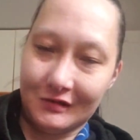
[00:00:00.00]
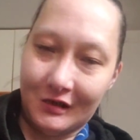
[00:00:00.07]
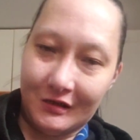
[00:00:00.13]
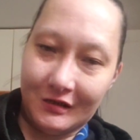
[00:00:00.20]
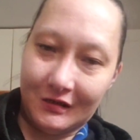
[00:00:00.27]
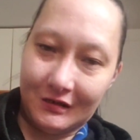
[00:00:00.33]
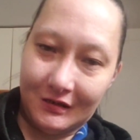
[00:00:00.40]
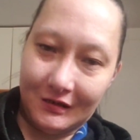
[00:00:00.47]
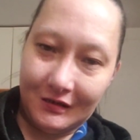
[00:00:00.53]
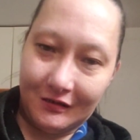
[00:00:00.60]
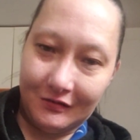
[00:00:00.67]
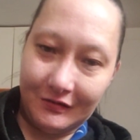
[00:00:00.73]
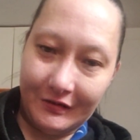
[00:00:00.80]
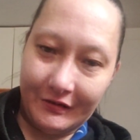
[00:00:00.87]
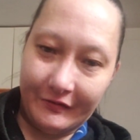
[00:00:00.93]
and then, like,
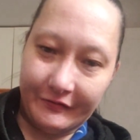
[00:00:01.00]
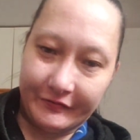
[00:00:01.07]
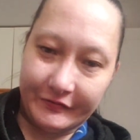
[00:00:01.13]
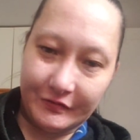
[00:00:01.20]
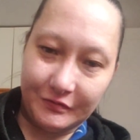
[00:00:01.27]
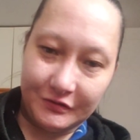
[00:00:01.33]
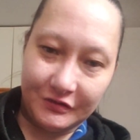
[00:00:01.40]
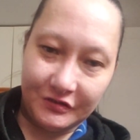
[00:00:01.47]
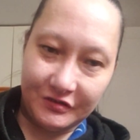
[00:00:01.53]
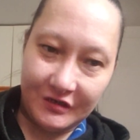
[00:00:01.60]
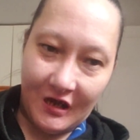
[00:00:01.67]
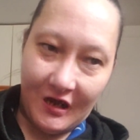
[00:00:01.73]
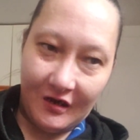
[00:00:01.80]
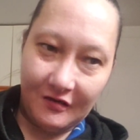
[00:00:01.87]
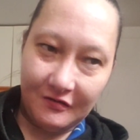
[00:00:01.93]
Glenn from Two
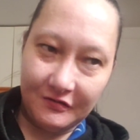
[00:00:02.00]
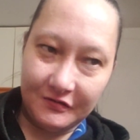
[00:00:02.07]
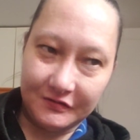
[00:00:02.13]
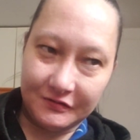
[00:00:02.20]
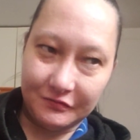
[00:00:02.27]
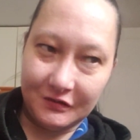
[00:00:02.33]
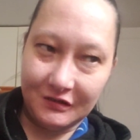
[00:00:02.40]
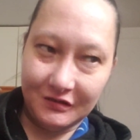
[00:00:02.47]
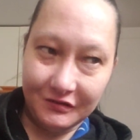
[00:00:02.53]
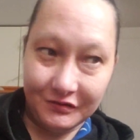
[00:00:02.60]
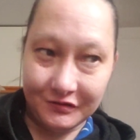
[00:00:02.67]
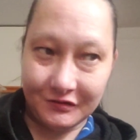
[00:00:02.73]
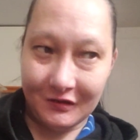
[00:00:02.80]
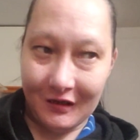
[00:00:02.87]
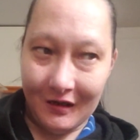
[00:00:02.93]
Shadows, we
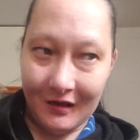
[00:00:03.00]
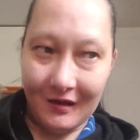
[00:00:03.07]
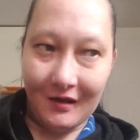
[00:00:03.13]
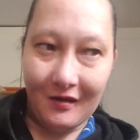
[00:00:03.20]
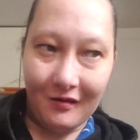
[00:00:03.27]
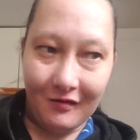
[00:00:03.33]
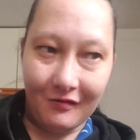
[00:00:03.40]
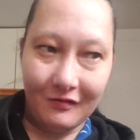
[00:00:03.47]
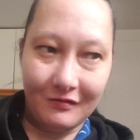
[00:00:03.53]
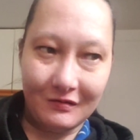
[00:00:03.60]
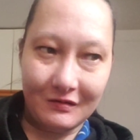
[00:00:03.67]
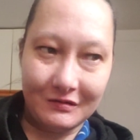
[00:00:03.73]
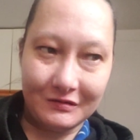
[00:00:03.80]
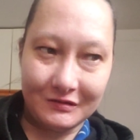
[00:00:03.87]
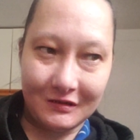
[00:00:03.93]
used to hang out, and
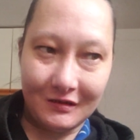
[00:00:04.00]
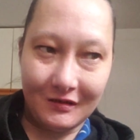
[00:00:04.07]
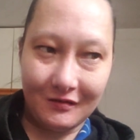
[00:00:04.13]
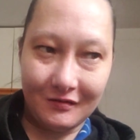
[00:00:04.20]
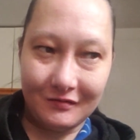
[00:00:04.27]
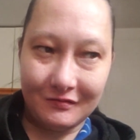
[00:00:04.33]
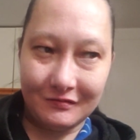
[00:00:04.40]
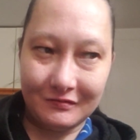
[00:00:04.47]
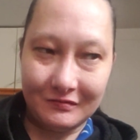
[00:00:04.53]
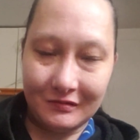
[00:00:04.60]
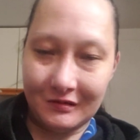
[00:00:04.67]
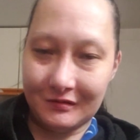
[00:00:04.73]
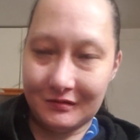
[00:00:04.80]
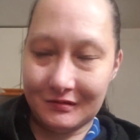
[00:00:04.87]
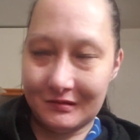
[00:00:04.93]
it's like,
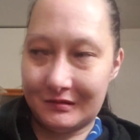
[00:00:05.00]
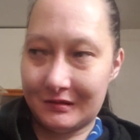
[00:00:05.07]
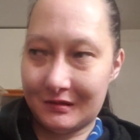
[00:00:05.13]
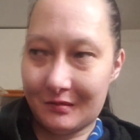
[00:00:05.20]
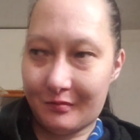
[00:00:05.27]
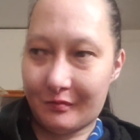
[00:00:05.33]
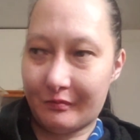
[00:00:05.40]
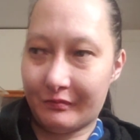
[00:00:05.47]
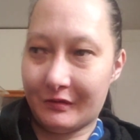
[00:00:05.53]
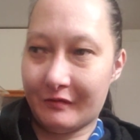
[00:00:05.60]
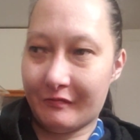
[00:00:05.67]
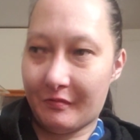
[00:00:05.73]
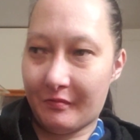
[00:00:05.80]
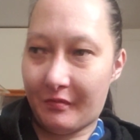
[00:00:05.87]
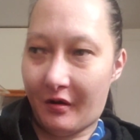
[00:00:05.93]
he didn't
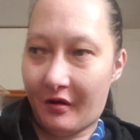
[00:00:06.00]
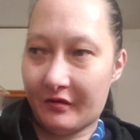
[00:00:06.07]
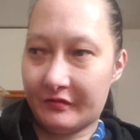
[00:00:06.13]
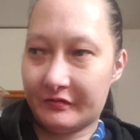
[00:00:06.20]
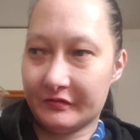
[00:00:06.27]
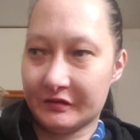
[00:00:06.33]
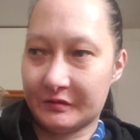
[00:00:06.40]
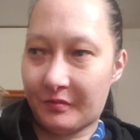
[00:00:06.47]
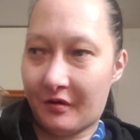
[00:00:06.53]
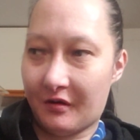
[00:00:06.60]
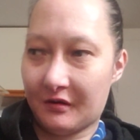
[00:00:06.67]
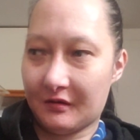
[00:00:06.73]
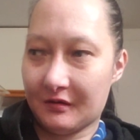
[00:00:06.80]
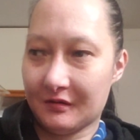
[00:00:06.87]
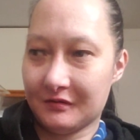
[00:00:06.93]
even bother
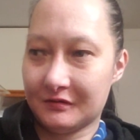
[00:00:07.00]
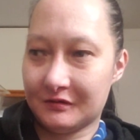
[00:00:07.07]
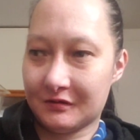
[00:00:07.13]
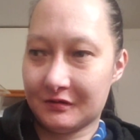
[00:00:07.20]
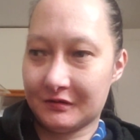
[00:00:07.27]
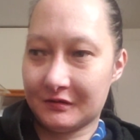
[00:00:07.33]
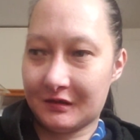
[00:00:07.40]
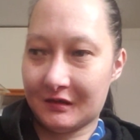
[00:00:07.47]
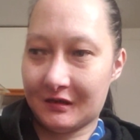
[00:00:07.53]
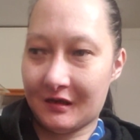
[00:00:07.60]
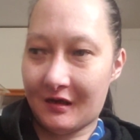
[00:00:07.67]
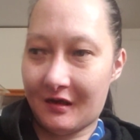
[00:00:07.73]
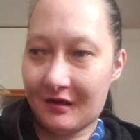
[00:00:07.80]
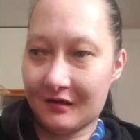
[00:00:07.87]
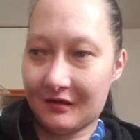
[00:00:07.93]
responding, so it's like,
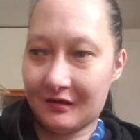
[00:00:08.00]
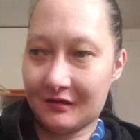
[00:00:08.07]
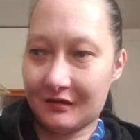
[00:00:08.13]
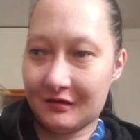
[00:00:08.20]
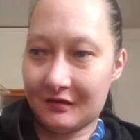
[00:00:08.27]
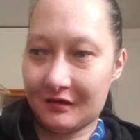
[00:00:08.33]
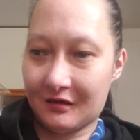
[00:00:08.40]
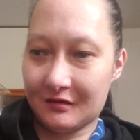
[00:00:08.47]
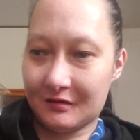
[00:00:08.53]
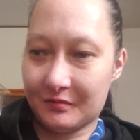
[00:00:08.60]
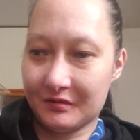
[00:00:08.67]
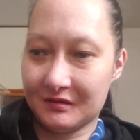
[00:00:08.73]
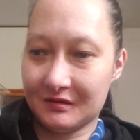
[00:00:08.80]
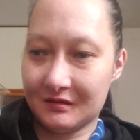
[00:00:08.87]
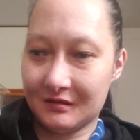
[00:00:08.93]
yeah, I get that you guys are
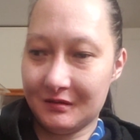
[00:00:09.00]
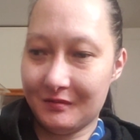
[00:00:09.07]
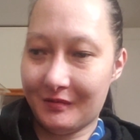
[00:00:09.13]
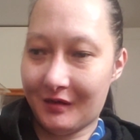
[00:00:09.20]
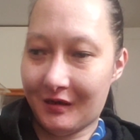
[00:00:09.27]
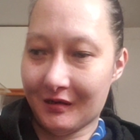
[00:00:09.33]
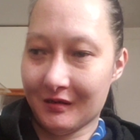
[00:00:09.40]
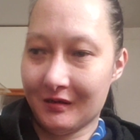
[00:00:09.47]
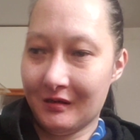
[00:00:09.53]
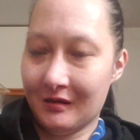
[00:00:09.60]
busy, but